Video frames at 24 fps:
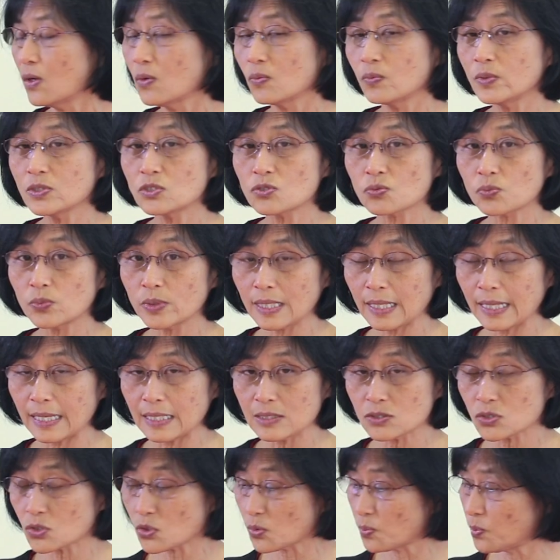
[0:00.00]
which
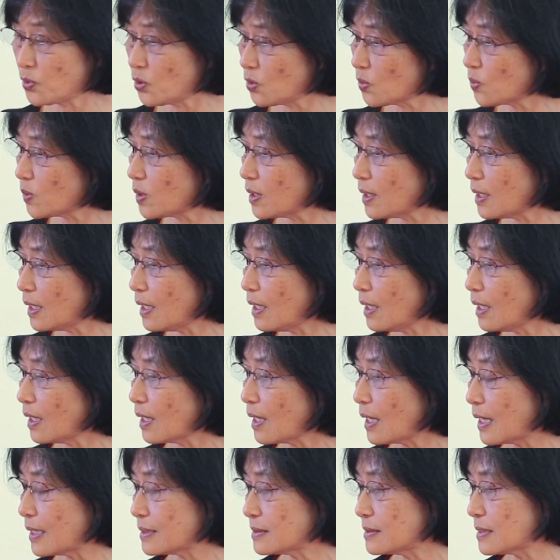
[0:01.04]
relates to puberty
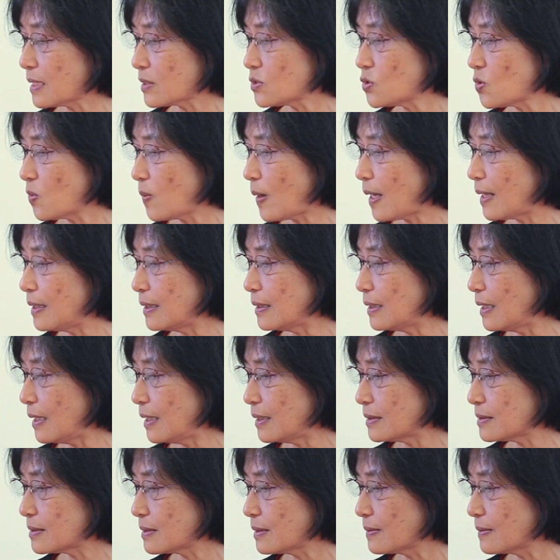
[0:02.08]
and sexuality.